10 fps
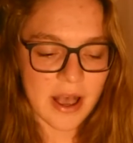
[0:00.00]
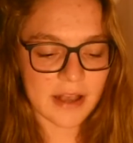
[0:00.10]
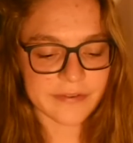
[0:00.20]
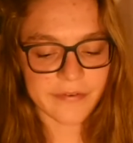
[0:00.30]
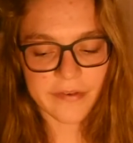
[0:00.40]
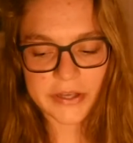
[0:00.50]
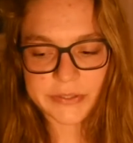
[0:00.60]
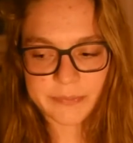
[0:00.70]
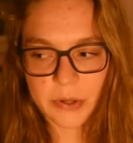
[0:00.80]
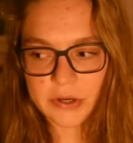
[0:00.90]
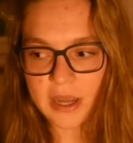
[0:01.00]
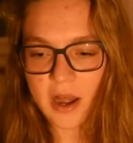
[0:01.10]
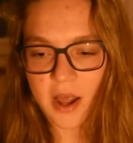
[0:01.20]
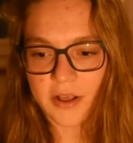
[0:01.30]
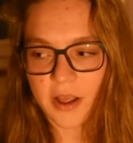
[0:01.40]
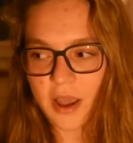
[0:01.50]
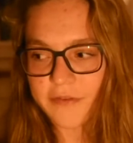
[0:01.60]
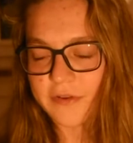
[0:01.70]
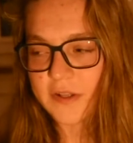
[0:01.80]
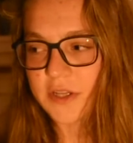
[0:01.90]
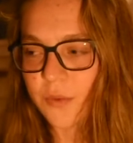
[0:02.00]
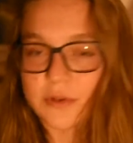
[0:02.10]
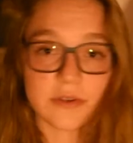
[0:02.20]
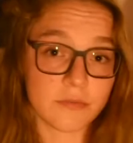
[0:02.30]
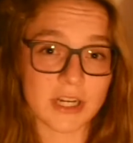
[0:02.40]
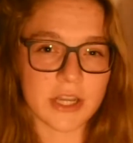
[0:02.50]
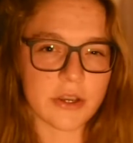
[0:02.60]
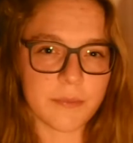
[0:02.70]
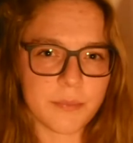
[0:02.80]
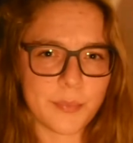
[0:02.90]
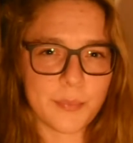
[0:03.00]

as a first book, and I felt it was a really good